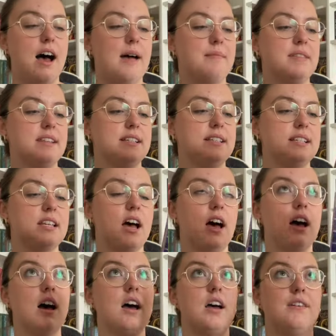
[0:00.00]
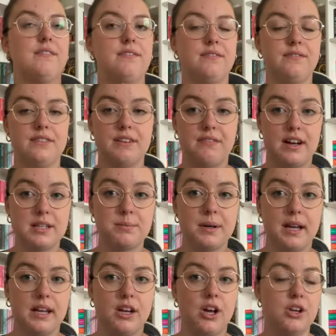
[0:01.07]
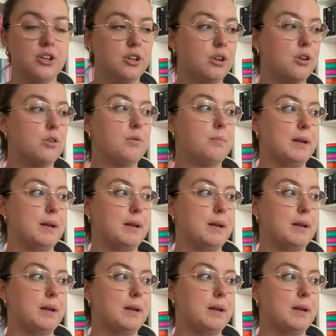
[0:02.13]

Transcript: This is the first book in her new